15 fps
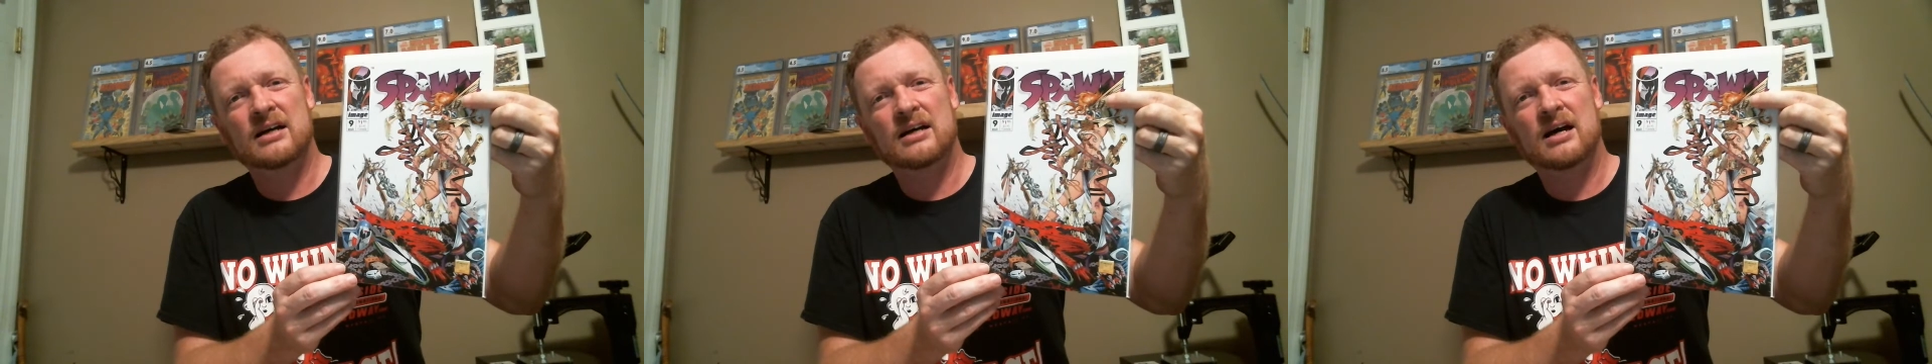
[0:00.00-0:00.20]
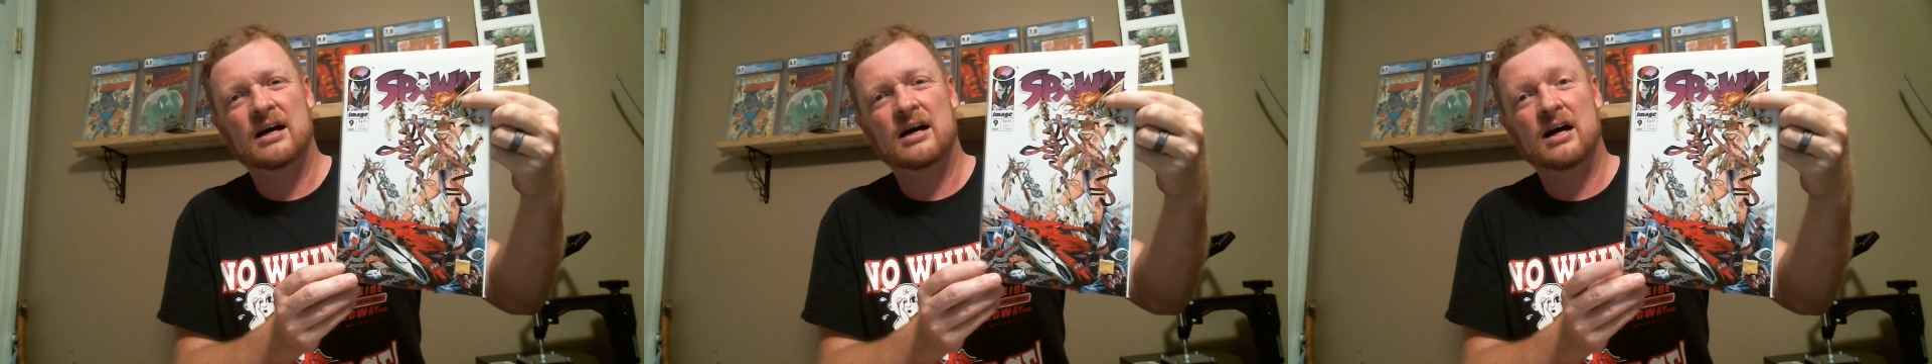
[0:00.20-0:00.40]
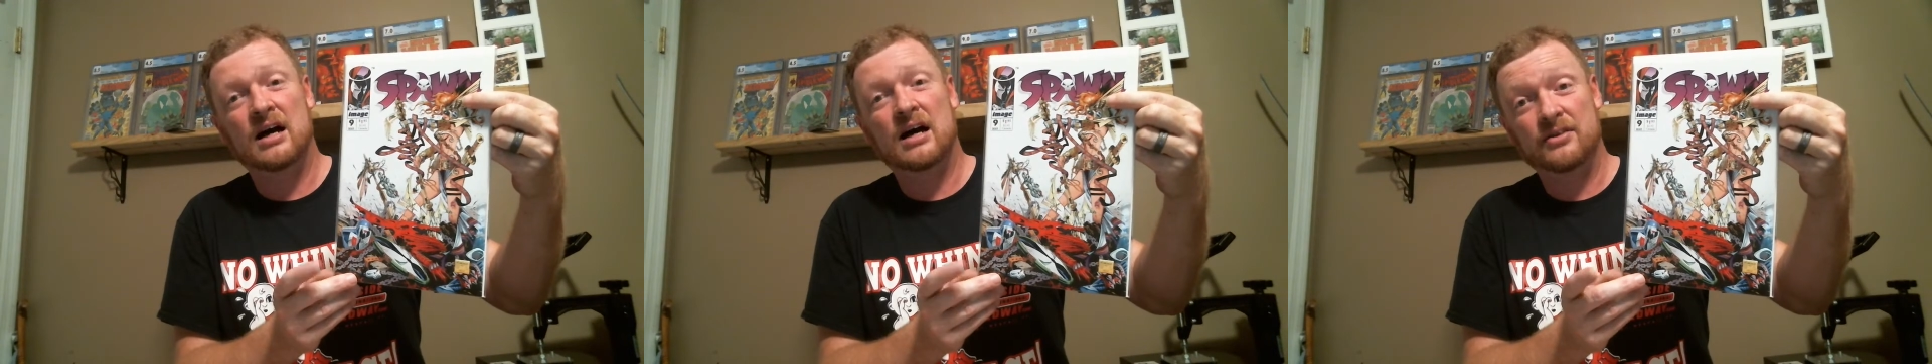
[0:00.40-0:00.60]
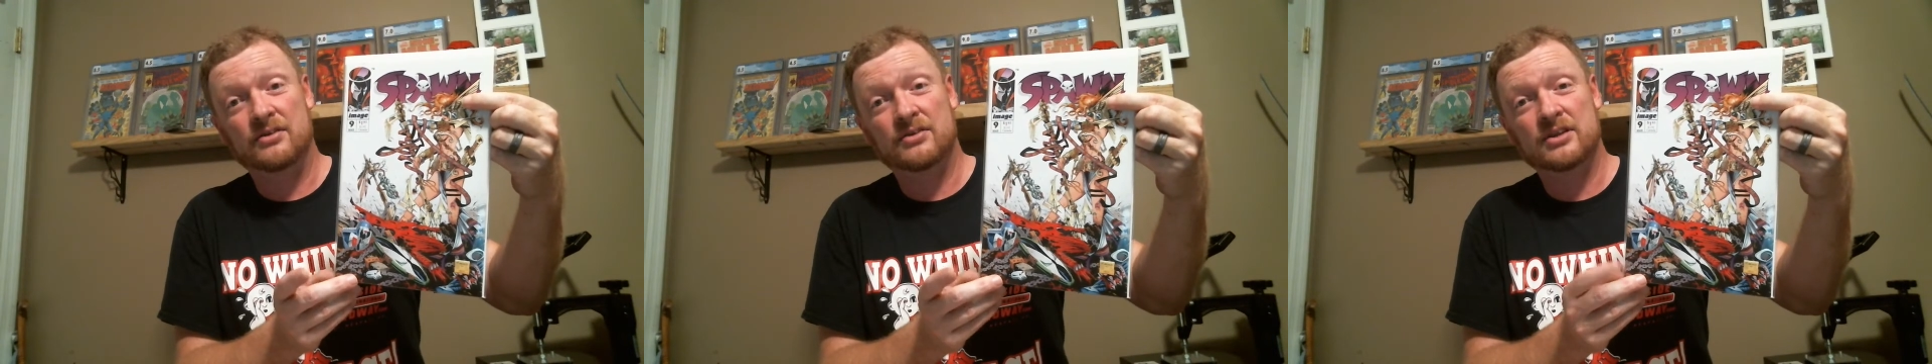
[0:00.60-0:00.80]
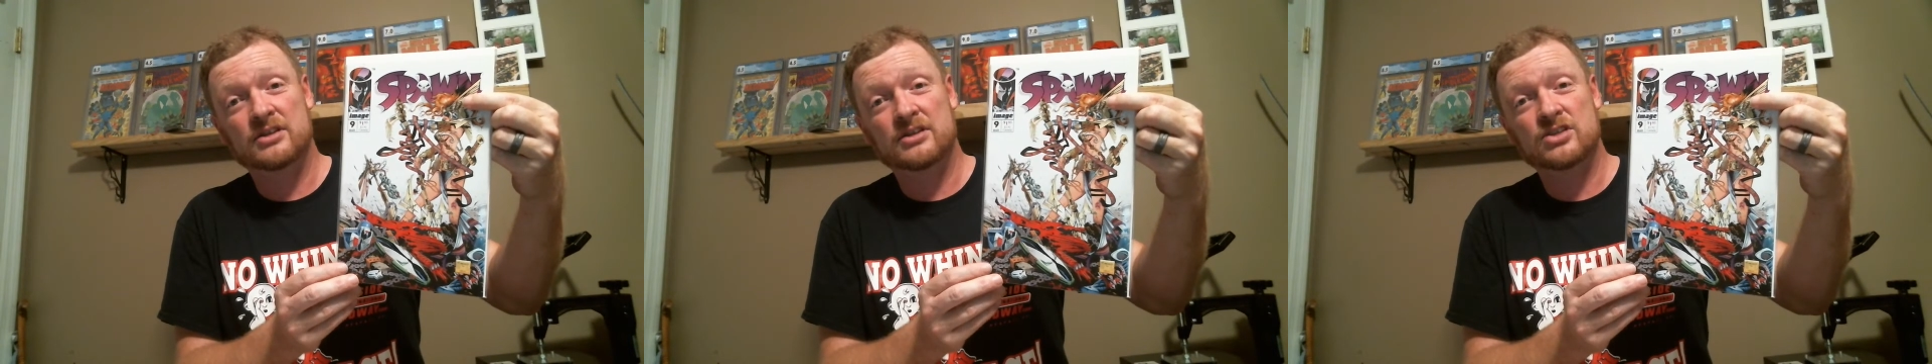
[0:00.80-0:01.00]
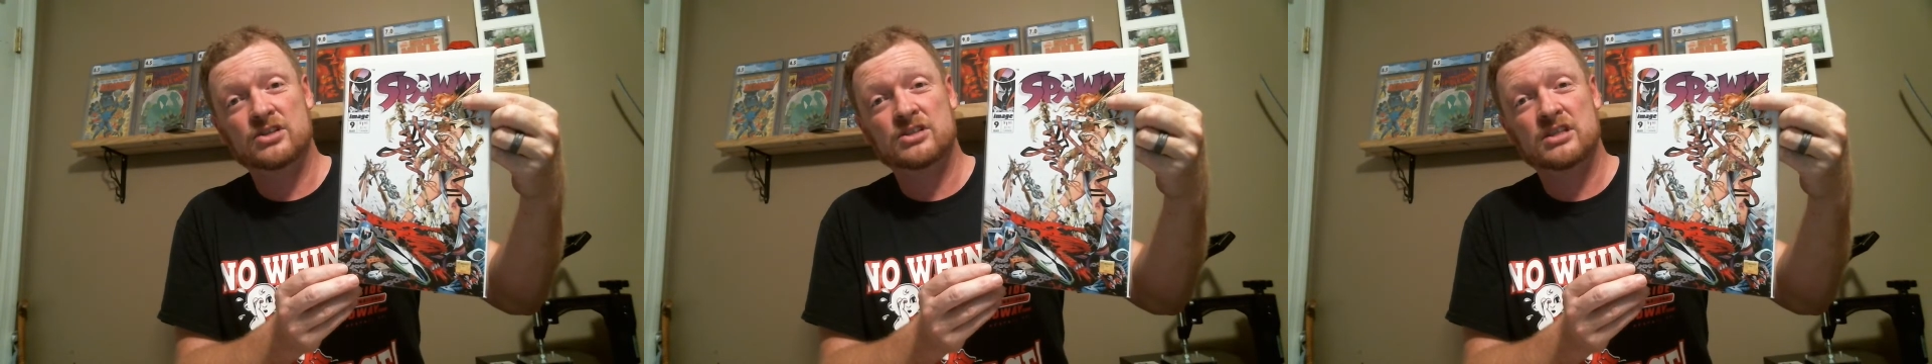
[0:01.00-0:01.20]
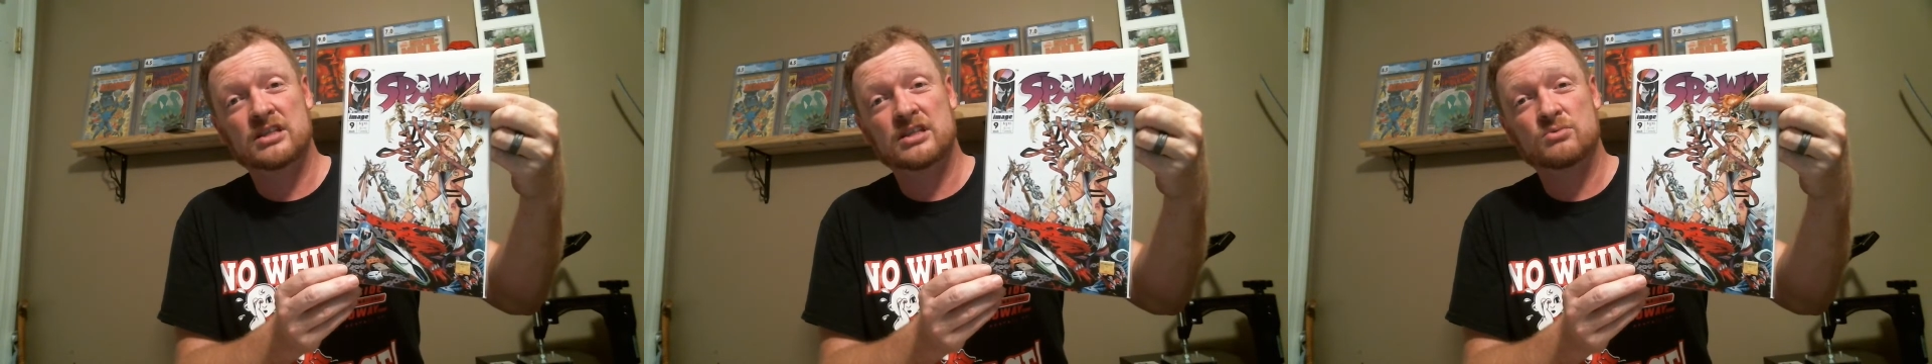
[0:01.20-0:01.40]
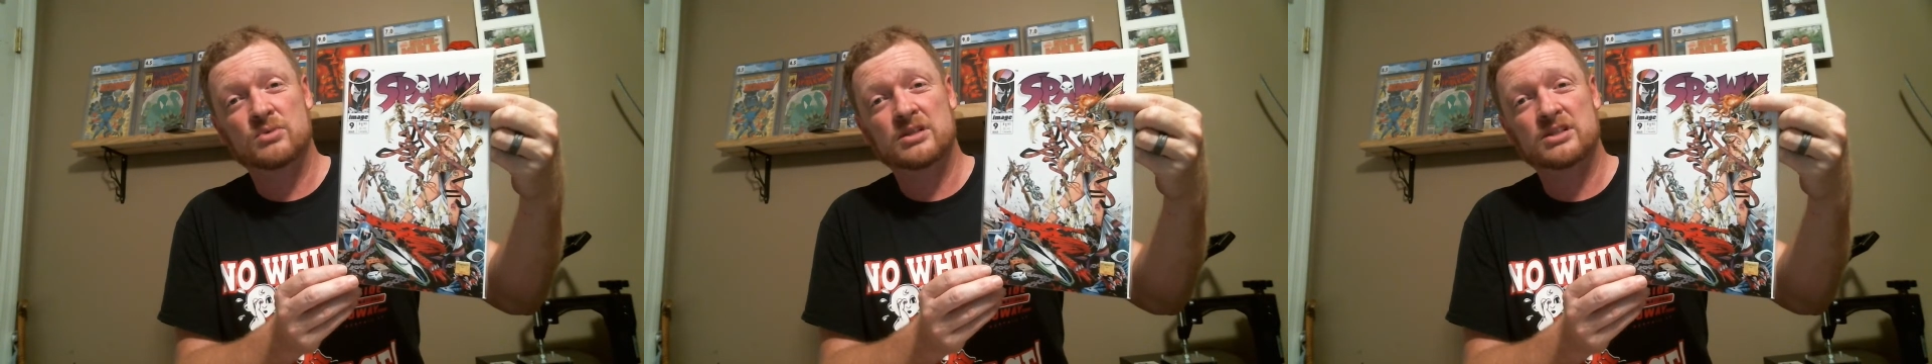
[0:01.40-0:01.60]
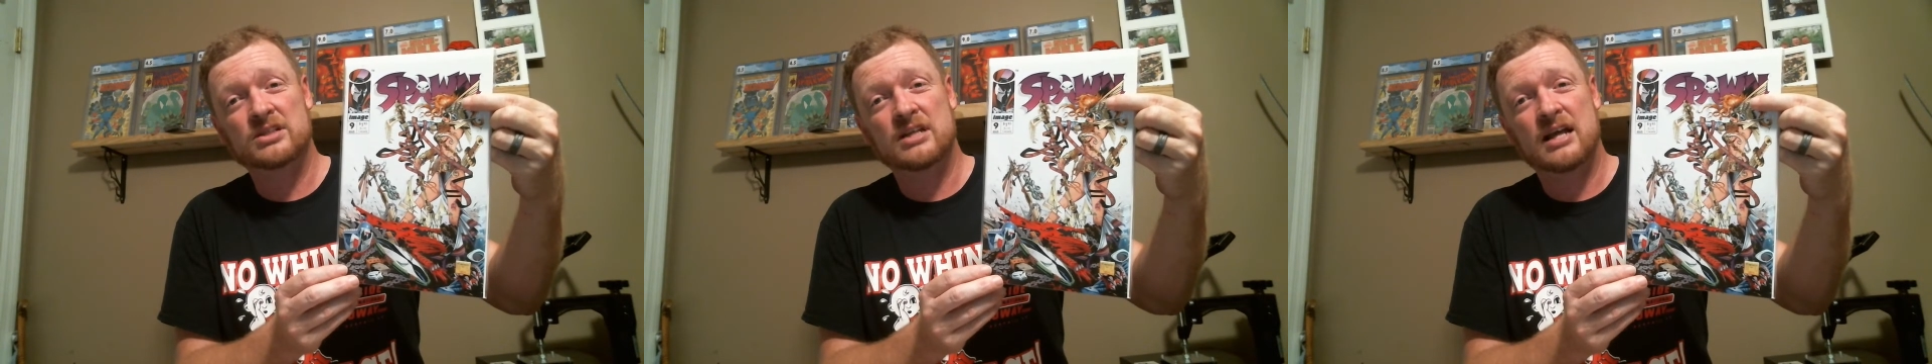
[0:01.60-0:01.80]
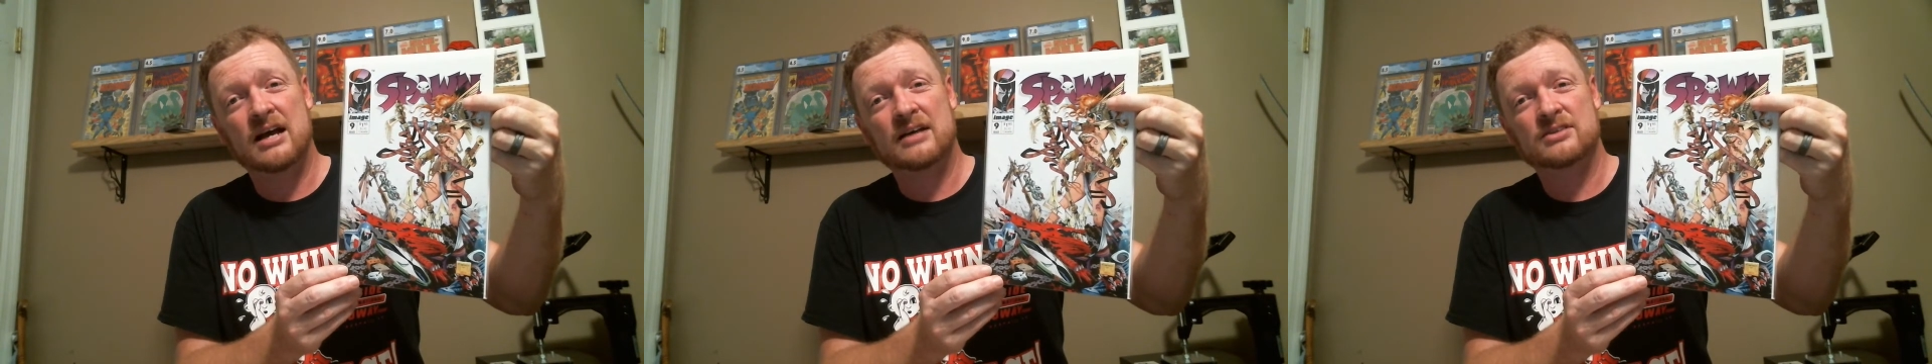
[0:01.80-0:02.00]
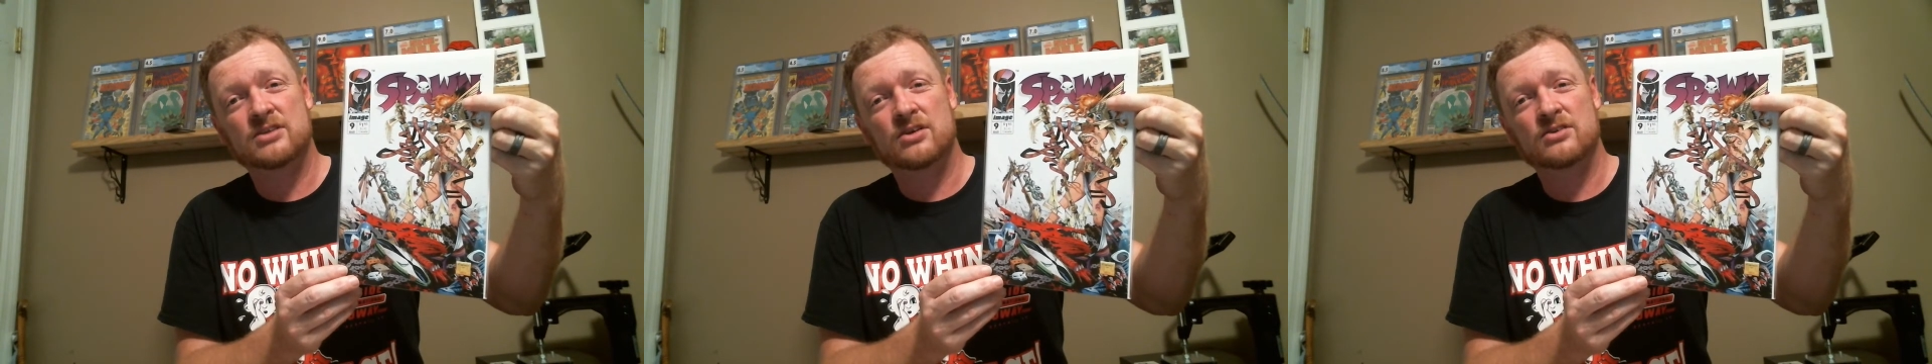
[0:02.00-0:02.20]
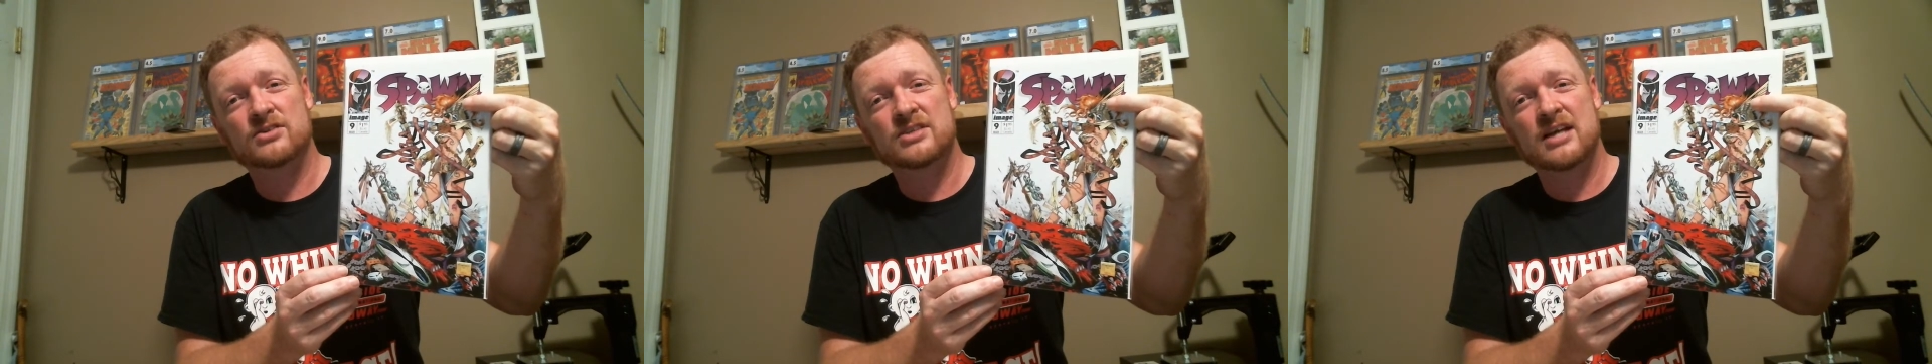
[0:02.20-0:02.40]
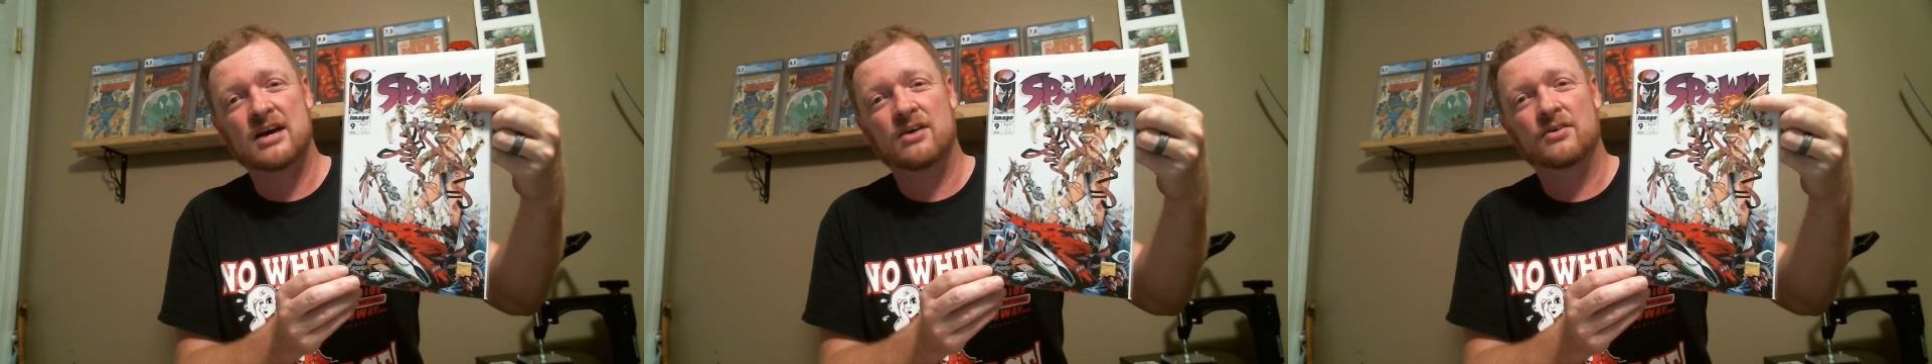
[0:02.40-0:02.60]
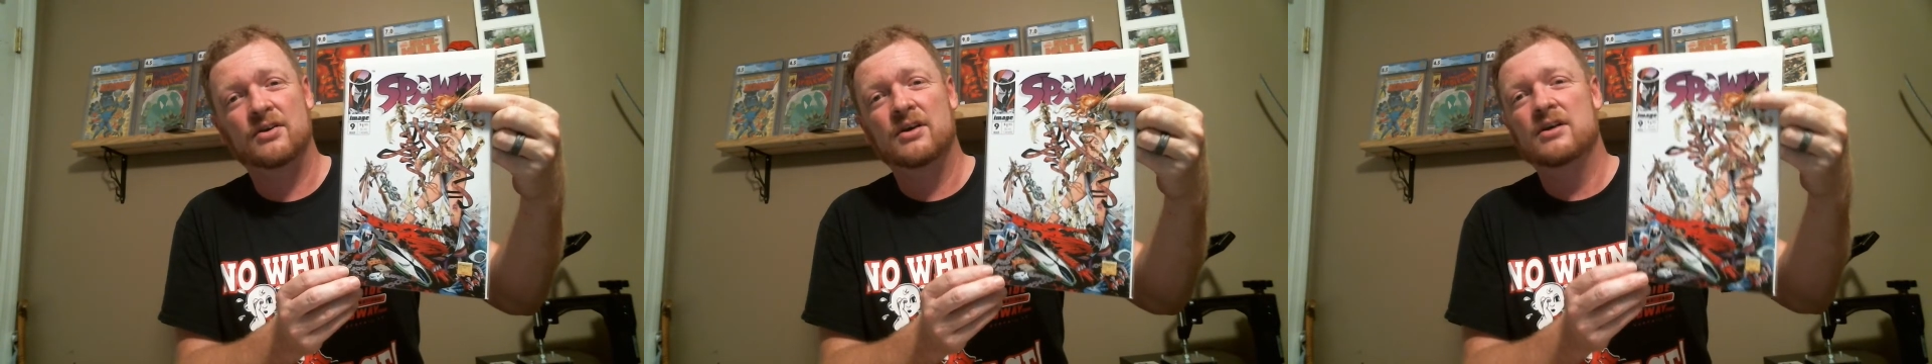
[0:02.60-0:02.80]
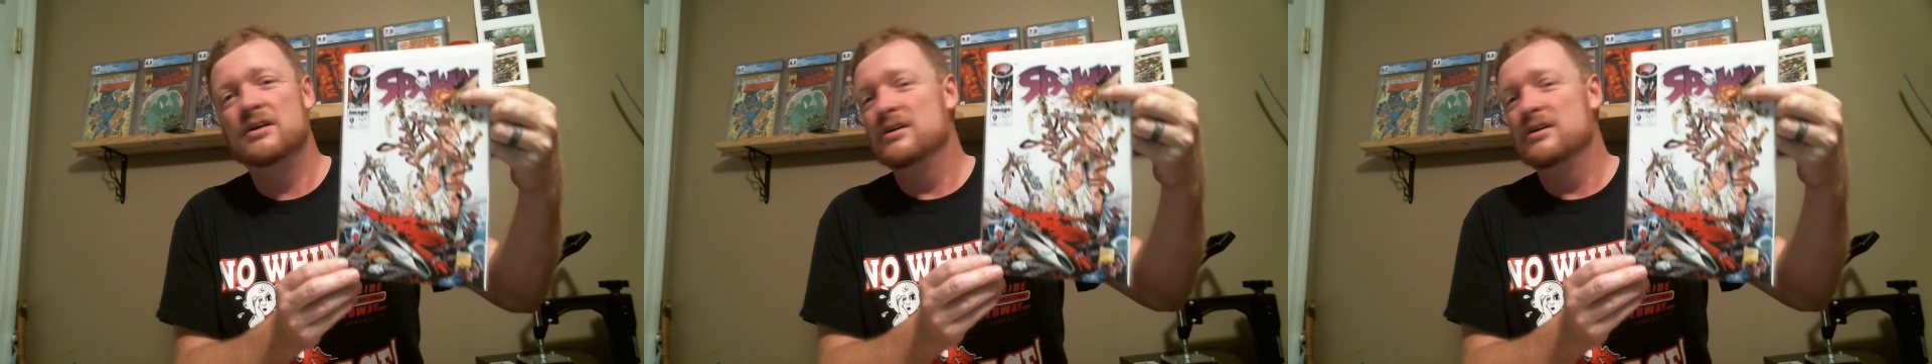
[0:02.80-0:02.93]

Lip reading: other than just this one to see how it turns out.